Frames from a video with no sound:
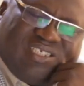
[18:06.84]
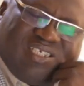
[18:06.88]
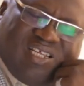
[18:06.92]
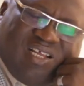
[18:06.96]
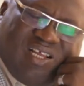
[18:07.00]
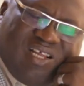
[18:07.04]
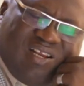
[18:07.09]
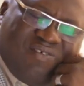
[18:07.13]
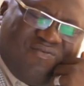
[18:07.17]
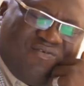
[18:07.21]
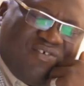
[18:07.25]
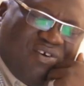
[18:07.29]

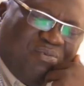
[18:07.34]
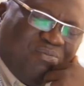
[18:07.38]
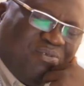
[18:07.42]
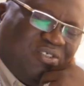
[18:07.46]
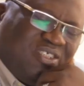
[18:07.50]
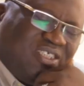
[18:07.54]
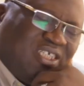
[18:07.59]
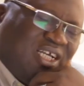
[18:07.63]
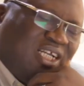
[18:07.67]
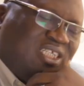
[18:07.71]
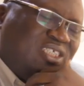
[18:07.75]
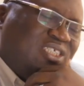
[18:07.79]
and from
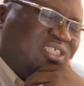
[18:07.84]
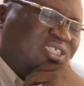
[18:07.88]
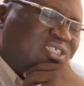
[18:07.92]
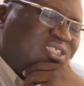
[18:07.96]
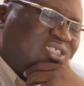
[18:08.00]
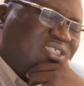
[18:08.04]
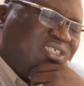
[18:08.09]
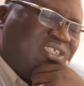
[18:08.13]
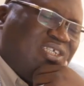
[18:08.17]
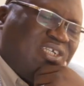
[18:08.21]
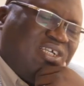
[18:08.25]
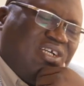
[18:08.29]

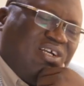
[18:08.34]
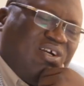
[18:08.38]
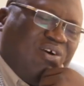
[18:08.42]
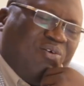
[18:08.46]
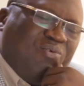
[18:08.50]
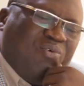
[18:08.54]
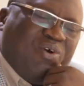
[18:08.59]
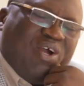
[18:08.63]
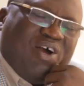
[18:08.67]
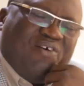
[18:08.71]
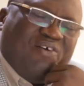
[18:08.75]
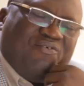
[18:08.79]
researches,
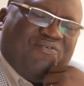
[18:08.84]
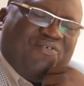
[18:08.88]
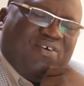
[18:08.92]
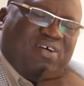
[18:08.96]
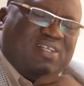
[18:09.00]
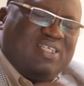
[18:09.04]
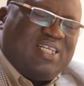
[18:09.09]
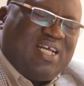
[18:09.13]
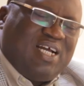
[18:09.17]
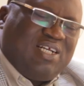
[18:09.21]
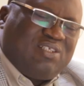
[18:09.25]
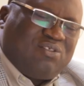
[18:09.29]
we have
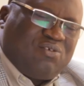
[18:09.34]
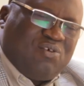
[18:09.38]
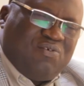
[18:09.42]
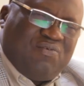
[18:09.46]
found that